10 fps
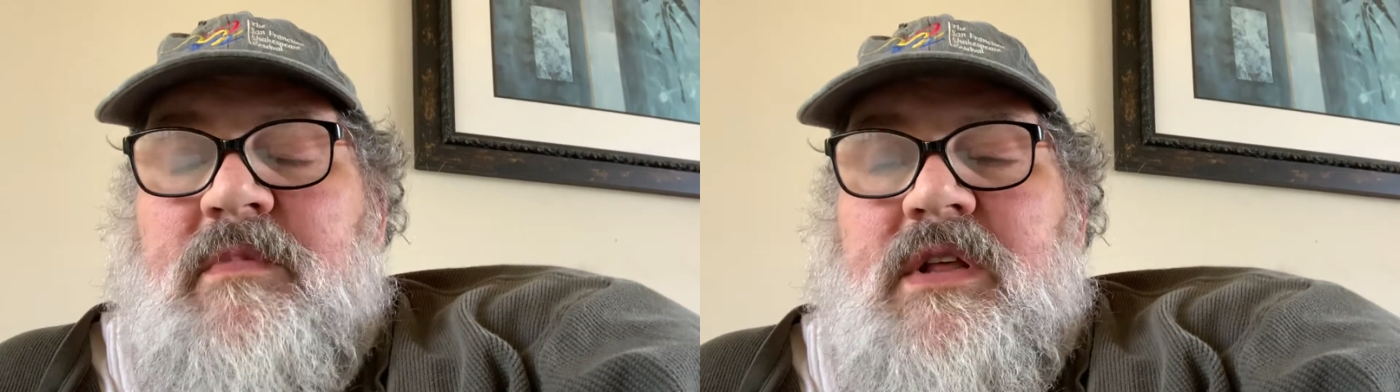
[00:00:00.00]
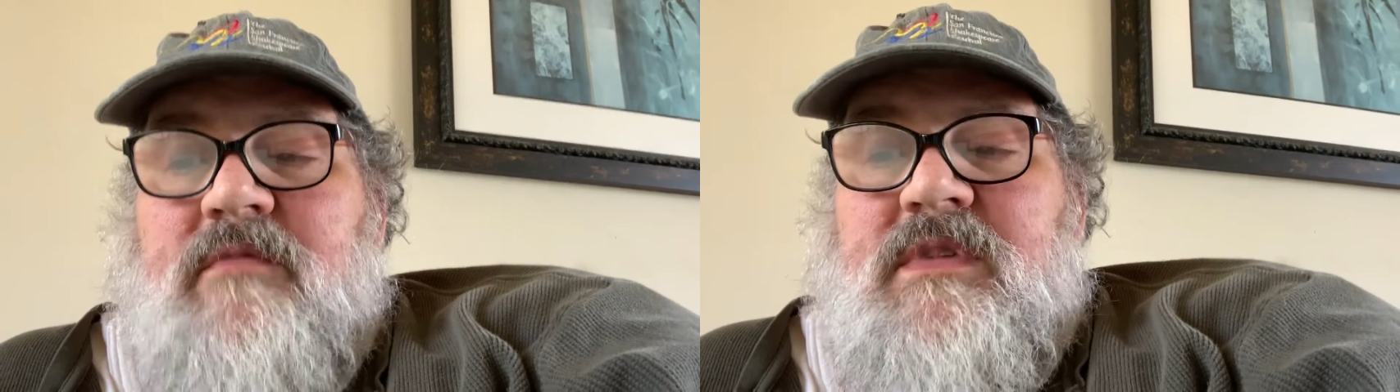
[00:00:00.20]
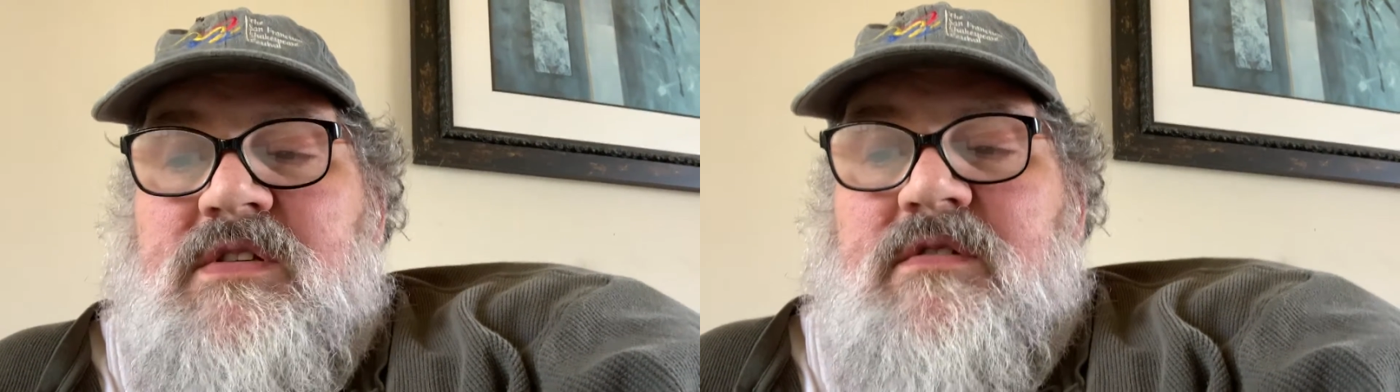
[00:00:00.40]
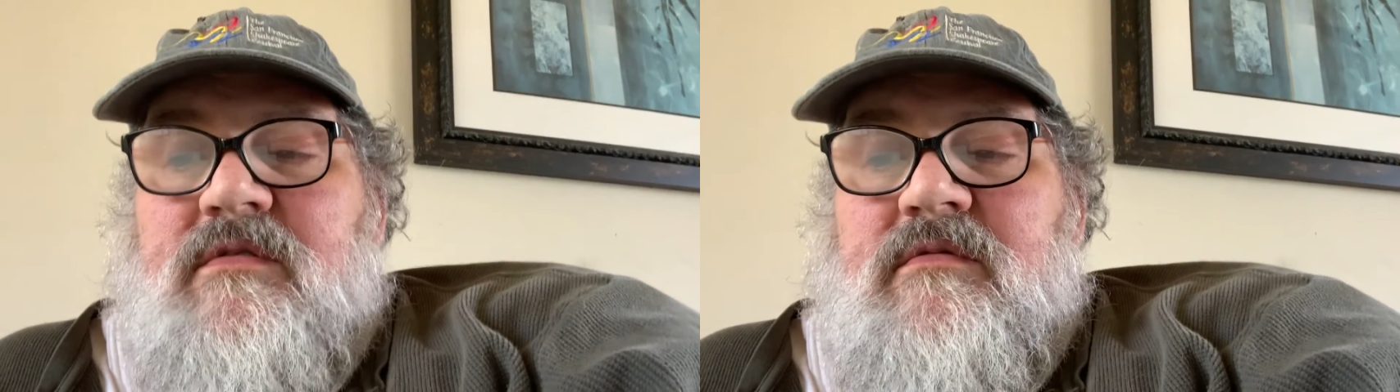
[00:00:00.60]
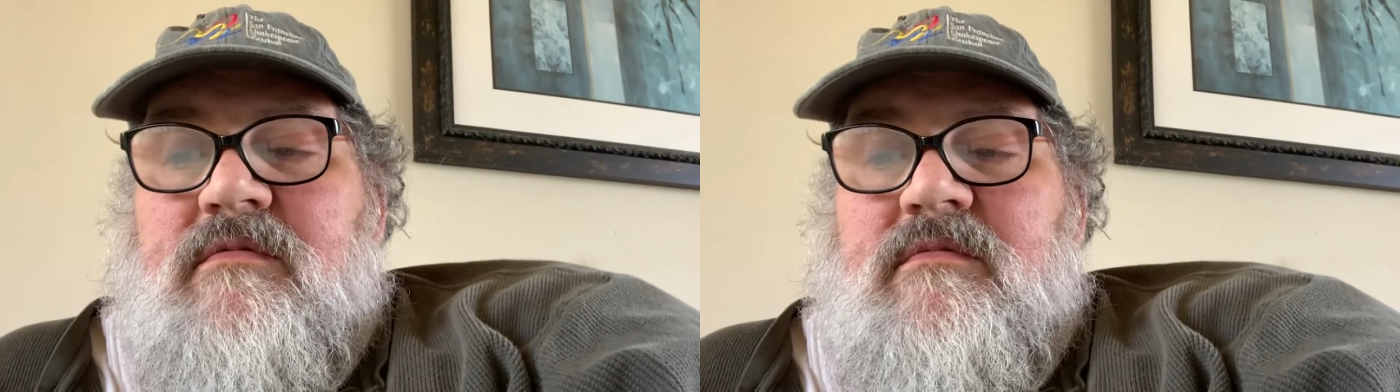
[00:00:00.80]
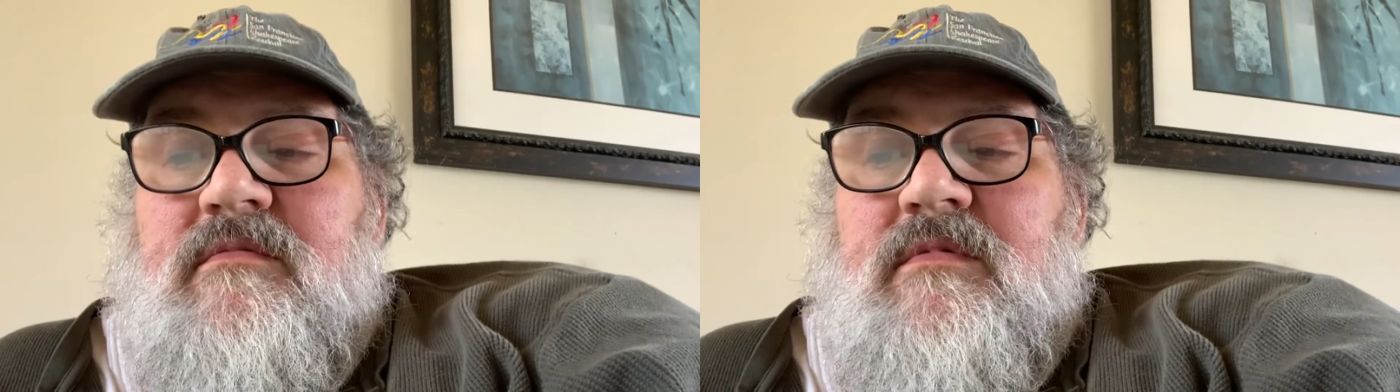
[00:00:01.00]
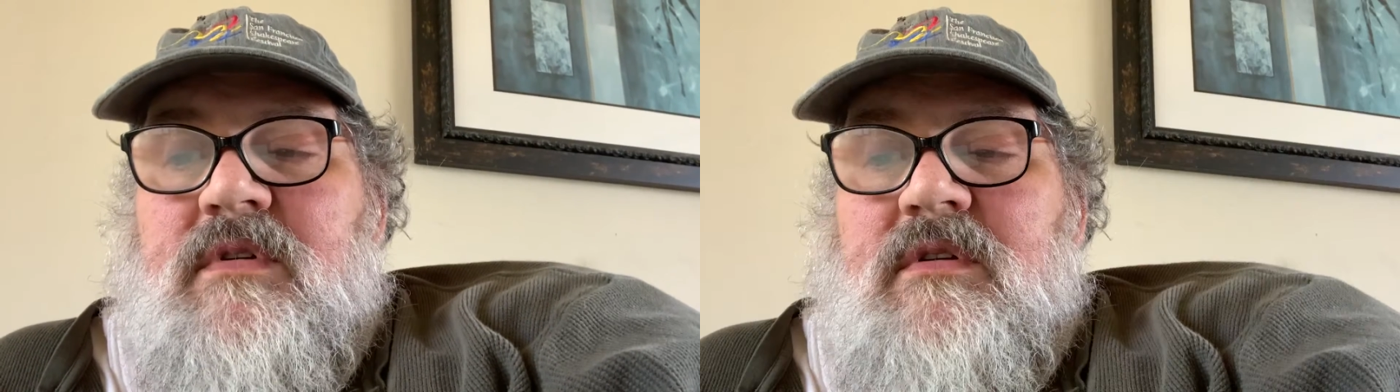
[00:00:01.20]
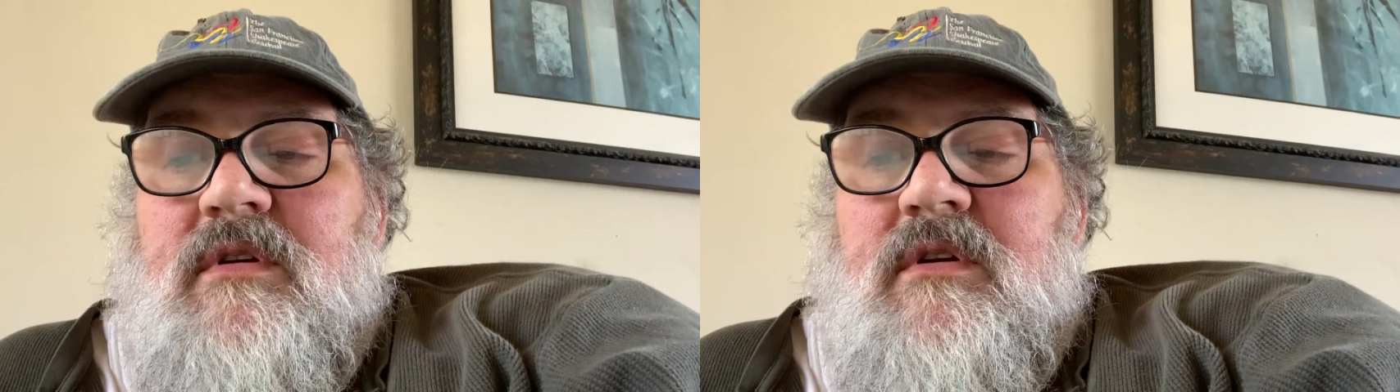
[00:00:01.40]
another mister.
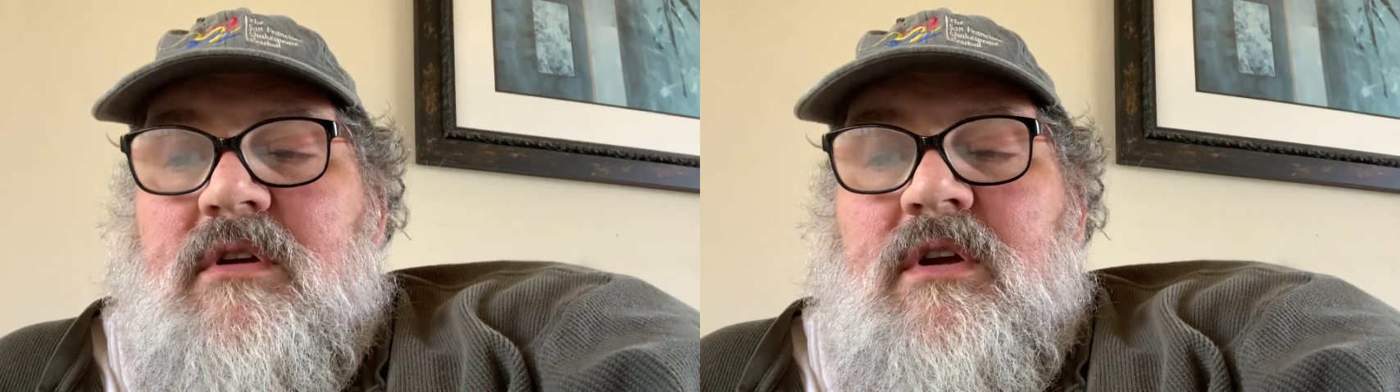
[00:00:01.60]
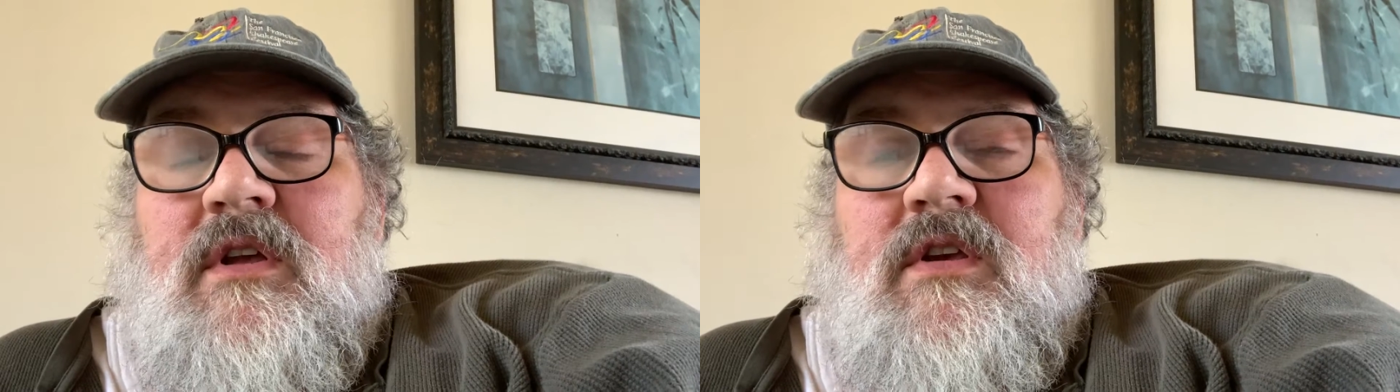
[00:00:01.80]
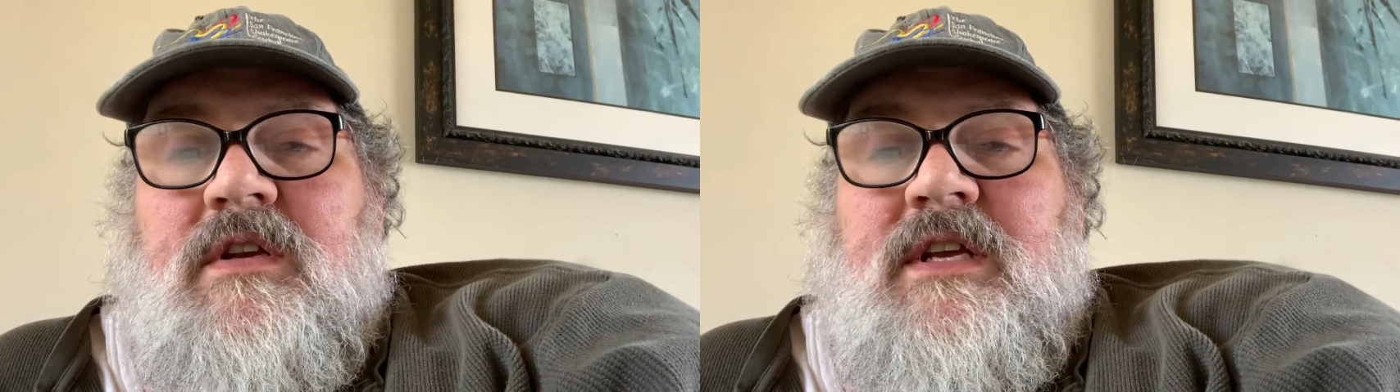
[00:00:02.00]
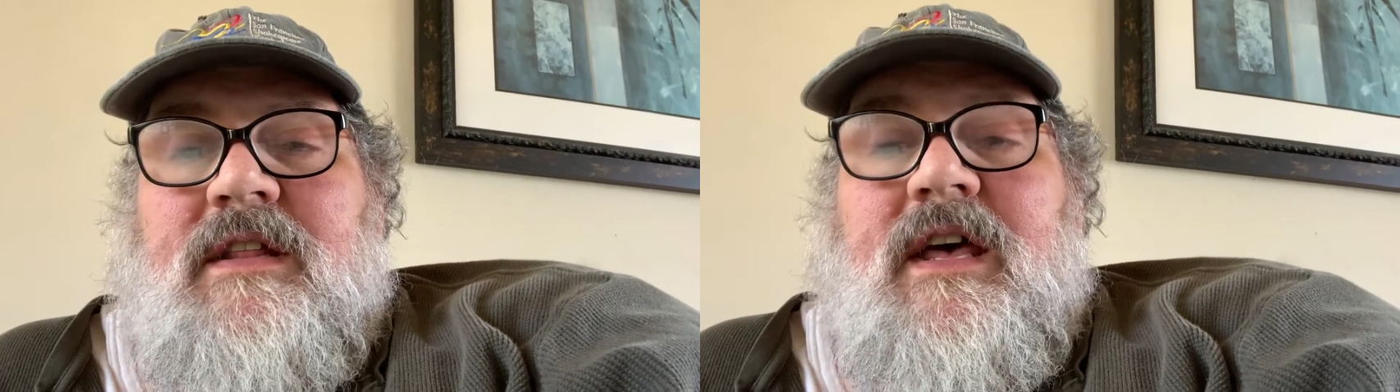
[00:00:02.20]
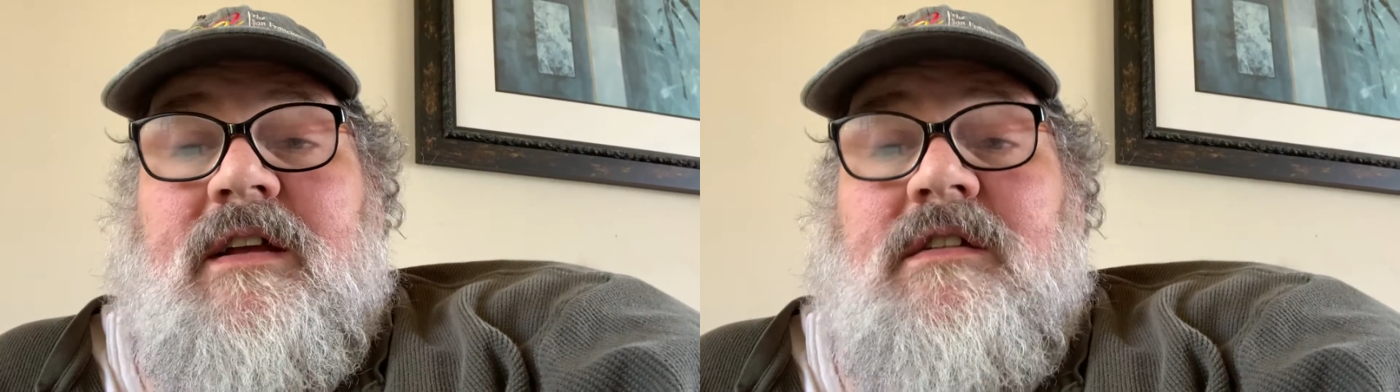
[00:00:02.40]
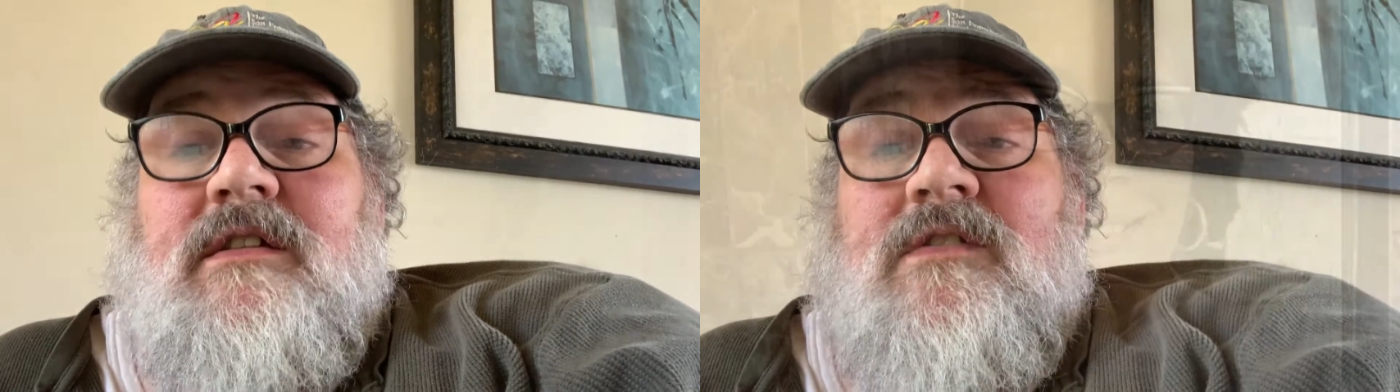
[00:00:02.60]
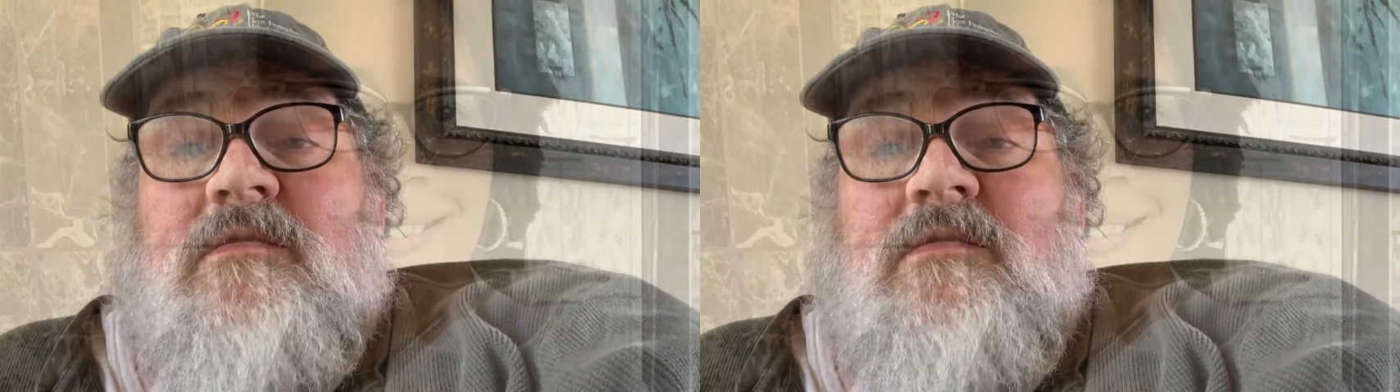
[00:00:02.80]
You can tell that just